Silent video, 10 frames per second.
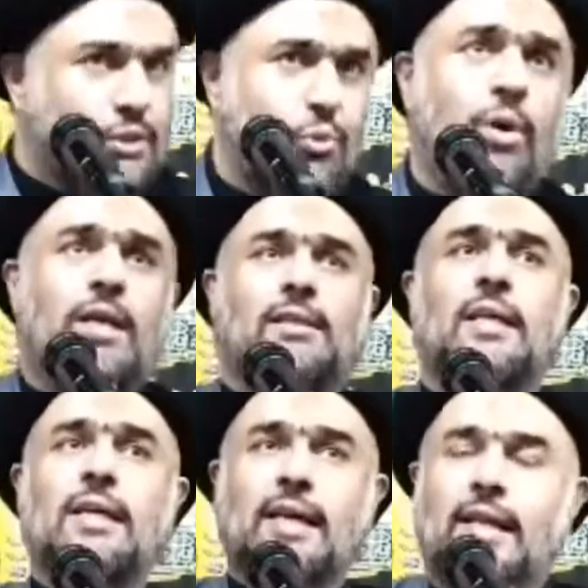
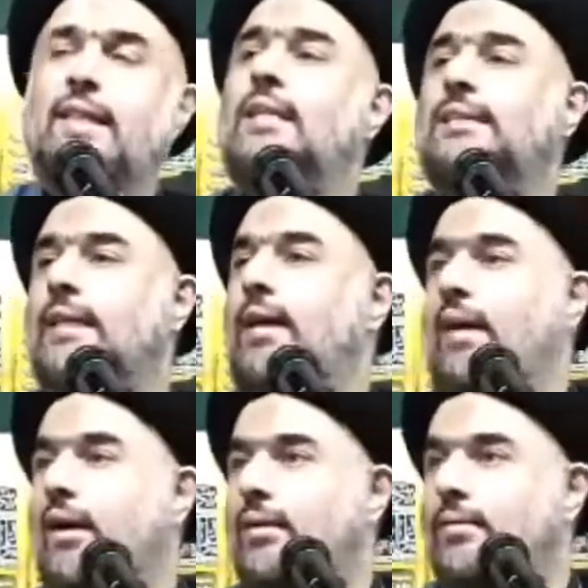duties in this
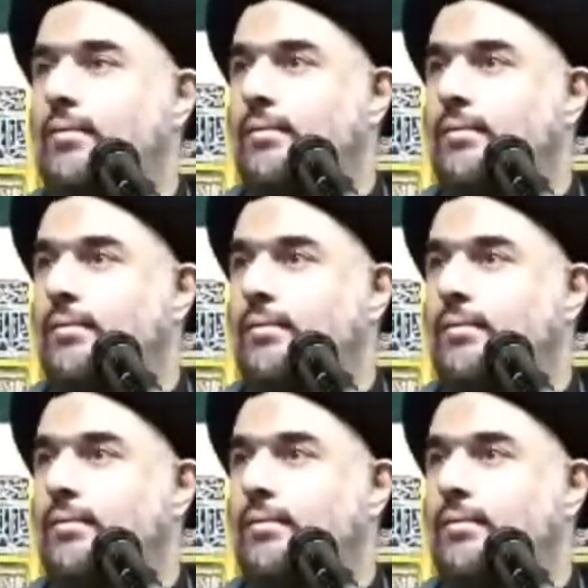era.